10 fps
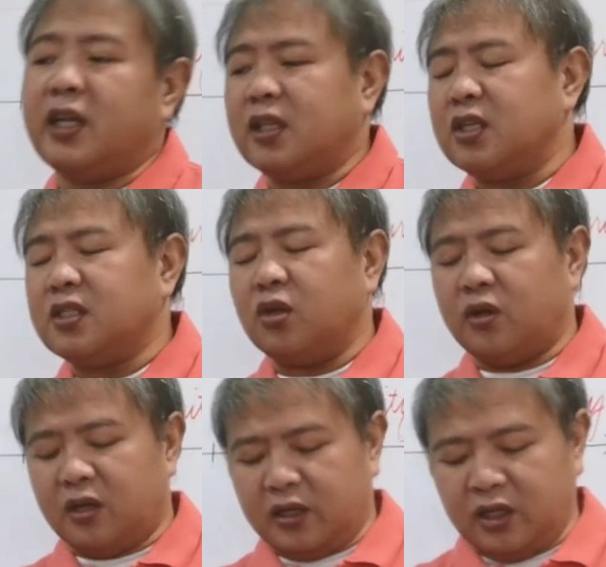That is
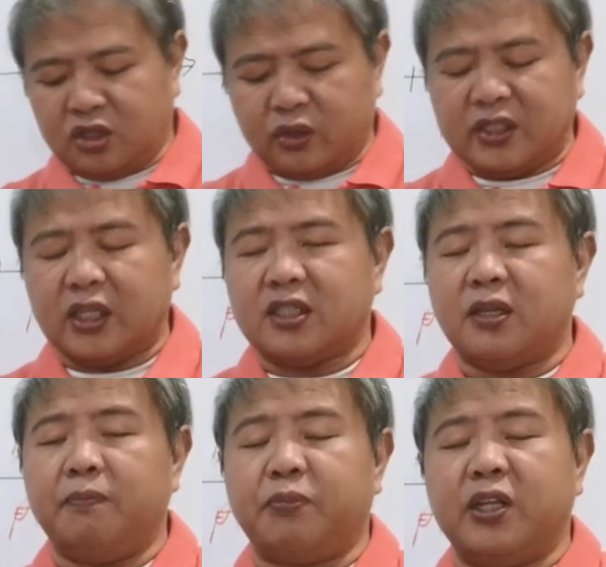the interest that's
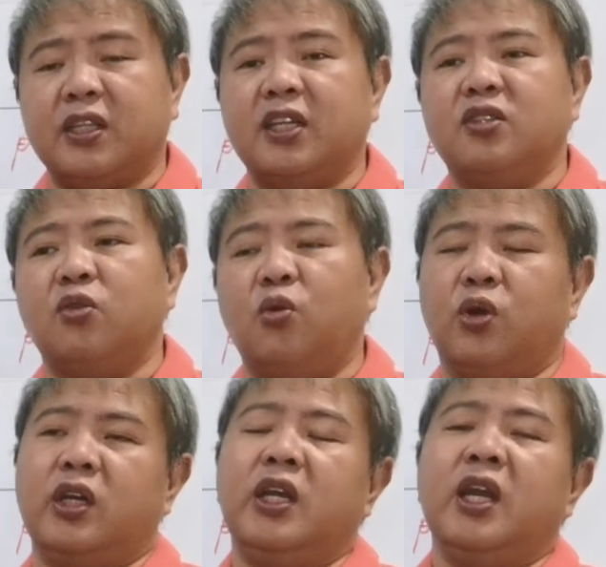imprinted
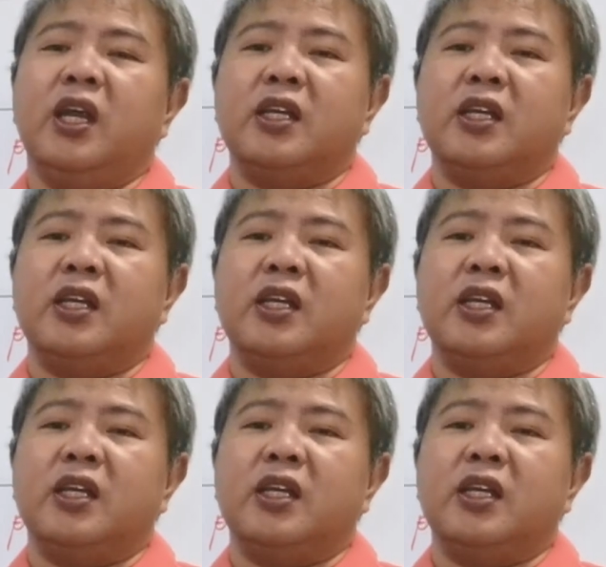or